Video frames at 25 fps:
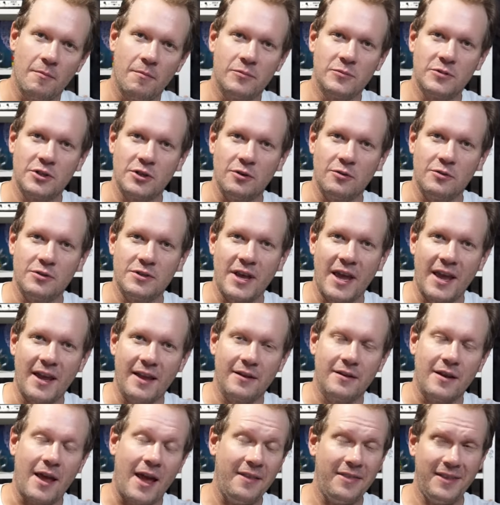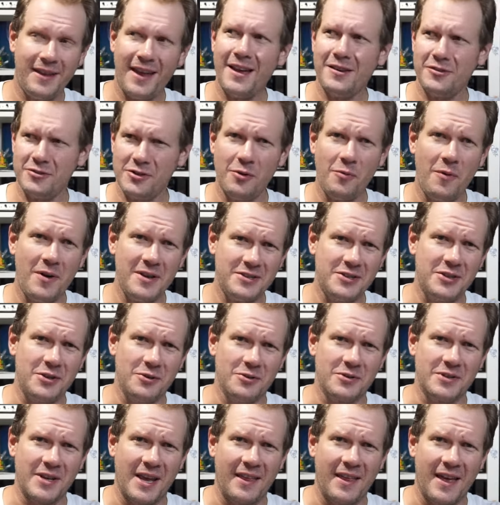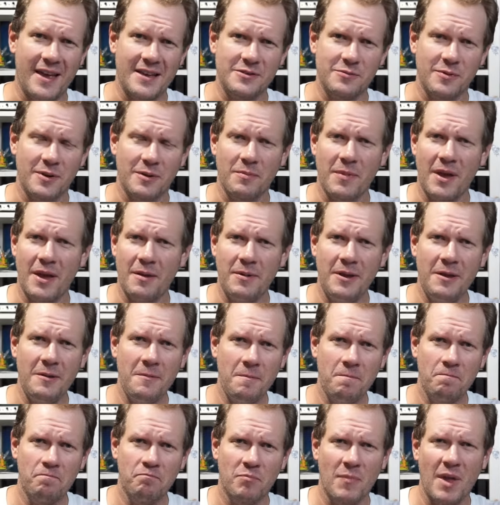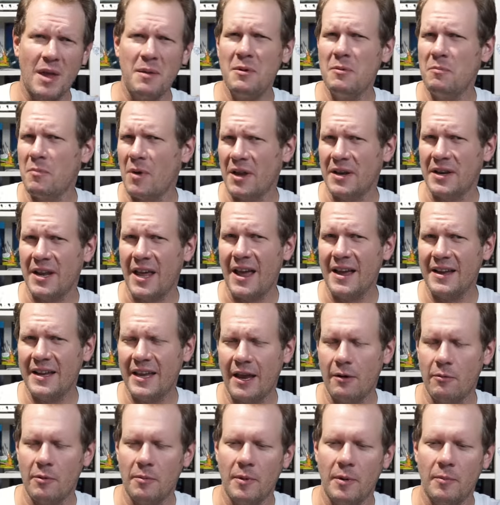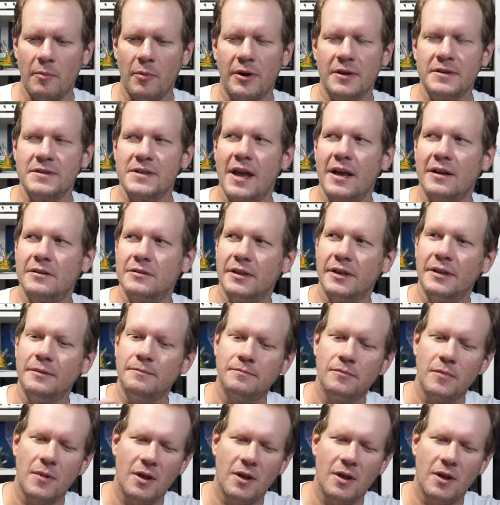Tuesday, and I think actually was Tuesday last week, maybe, maybe Monday. I can't remember exactly.